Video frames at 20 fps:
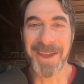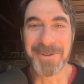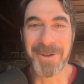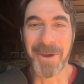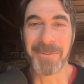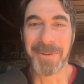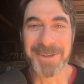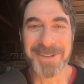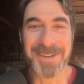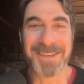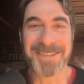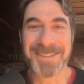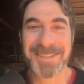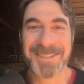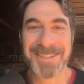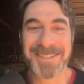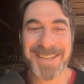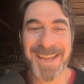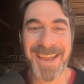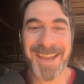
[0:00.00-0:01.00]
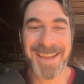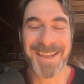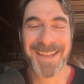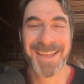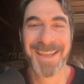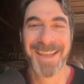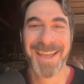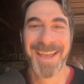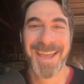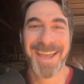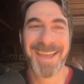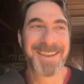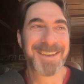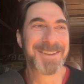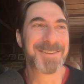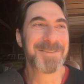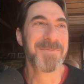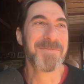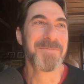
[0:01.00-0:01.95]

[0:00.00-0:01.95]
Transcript: I know where Dustin is staying, and